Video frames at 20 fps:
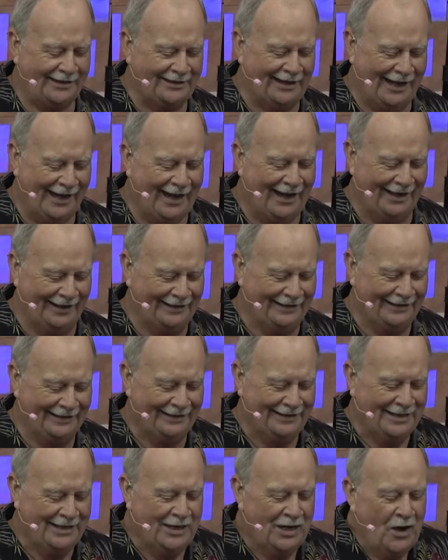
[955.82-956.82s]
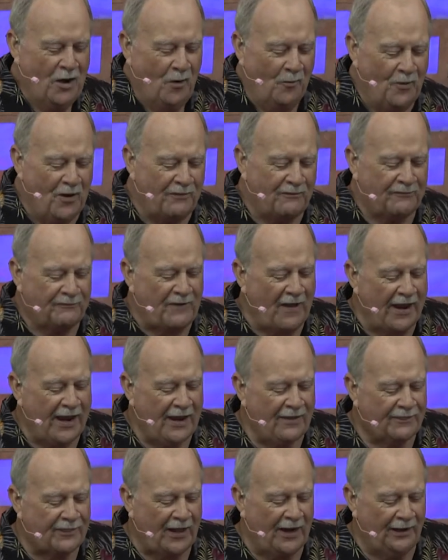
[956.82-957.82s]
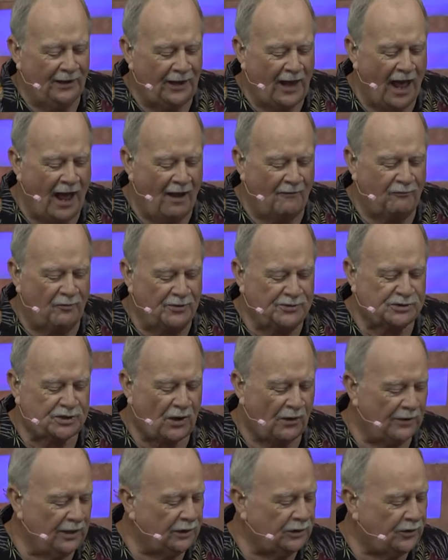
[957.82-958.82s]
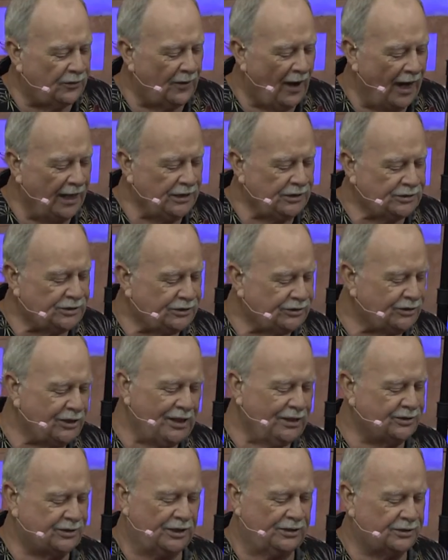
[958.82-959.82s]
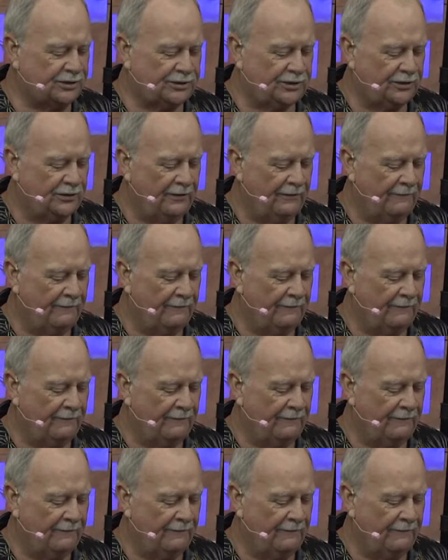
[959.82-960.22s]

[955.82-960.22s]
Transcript: Yeah. With faith and love which are in Christ Jesus.